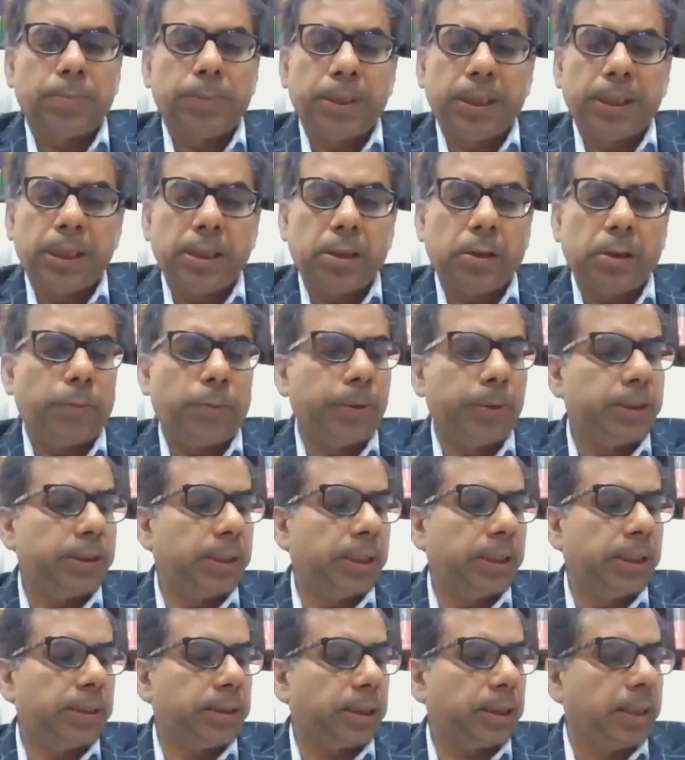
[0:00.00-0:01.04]
the meaning of
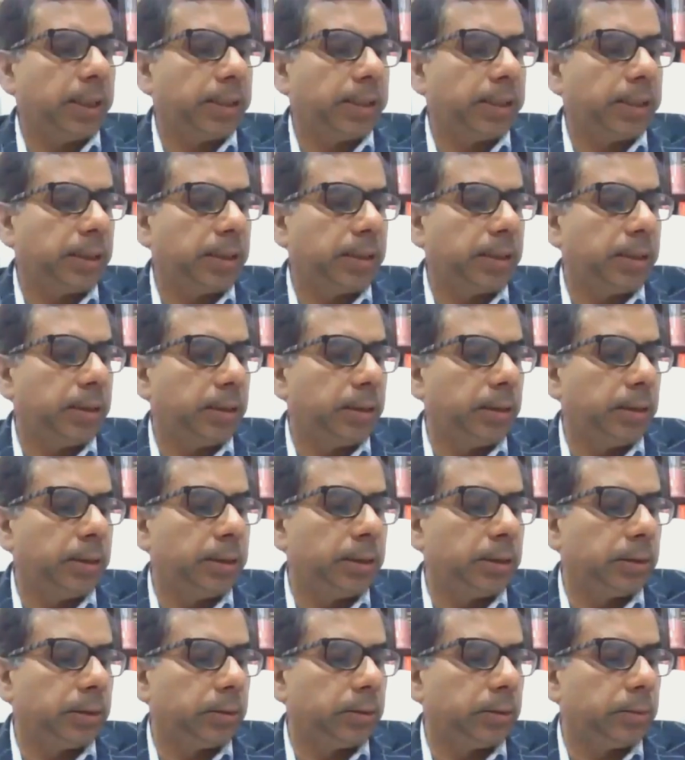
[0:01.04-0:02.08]
business connection
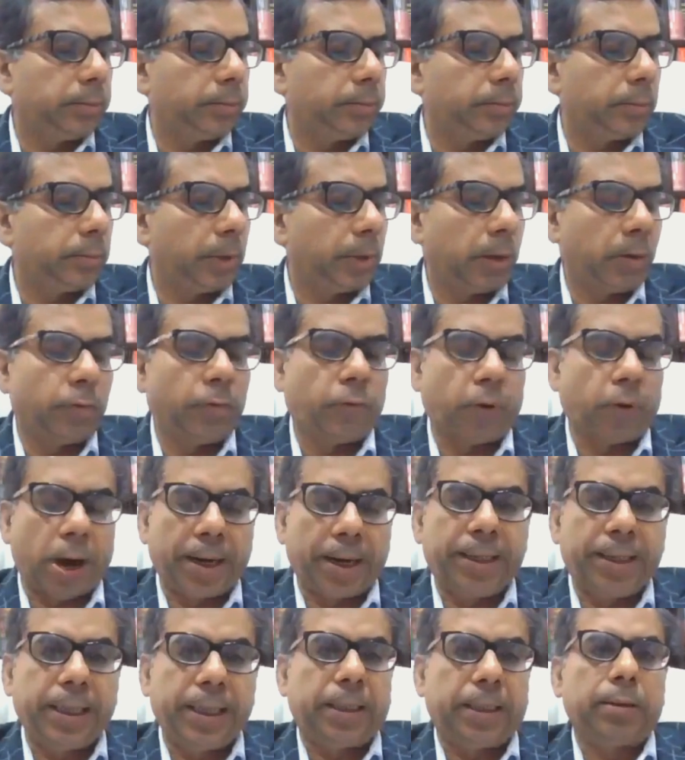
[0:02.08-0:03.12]
is
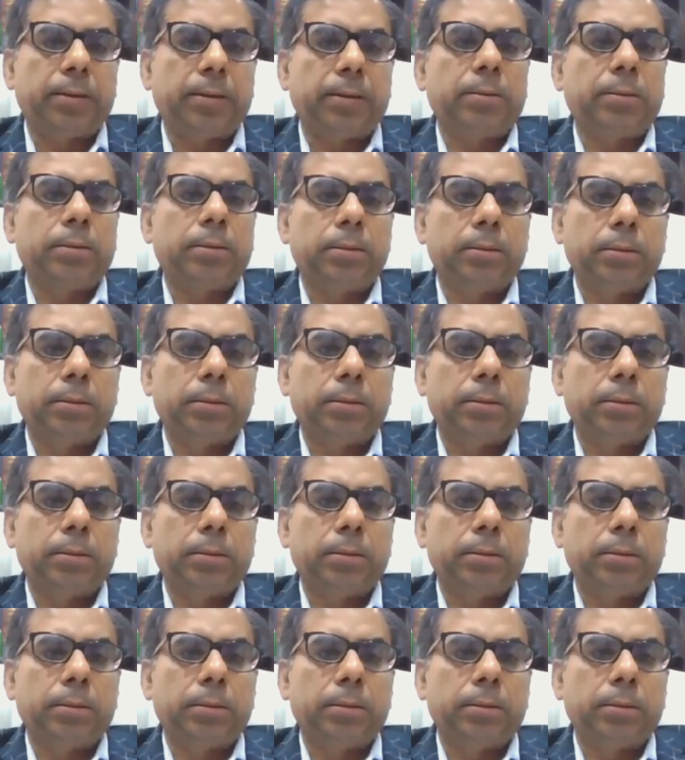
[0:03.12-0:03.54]
wider